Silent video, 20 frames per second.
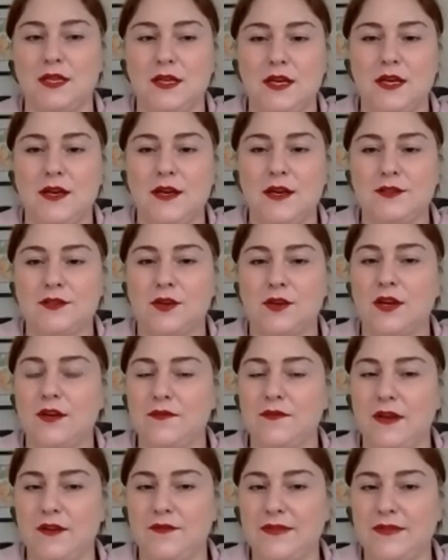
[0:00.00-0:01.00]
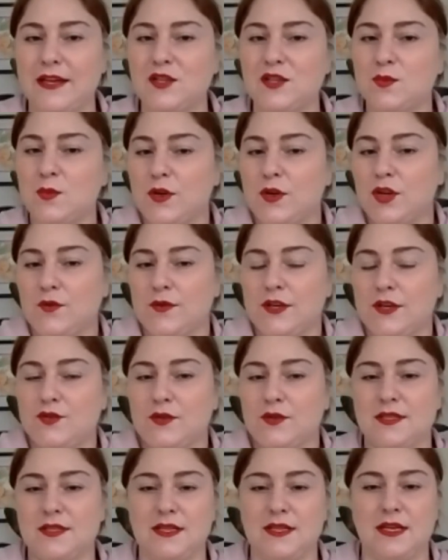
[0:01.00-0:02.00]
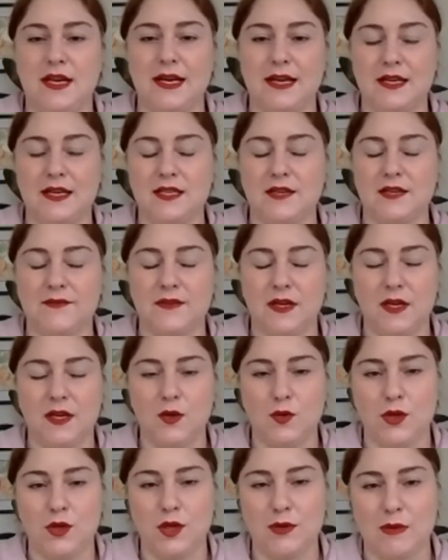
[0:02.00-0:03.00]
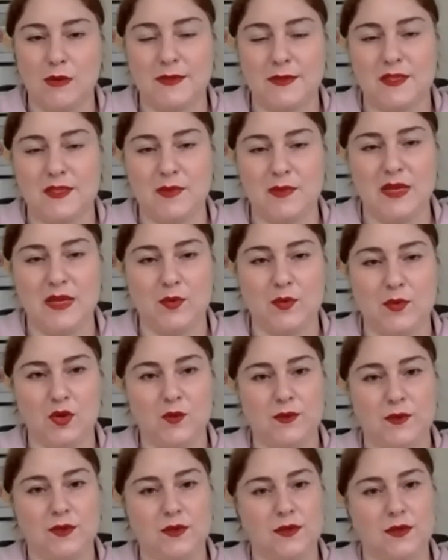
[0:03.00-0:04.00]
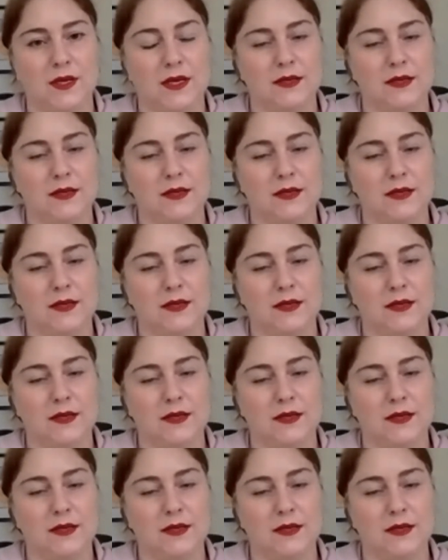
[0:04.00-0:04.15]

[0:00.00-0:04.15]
So if that's what you're interested in, I can definitely hook you up with some people who would do that.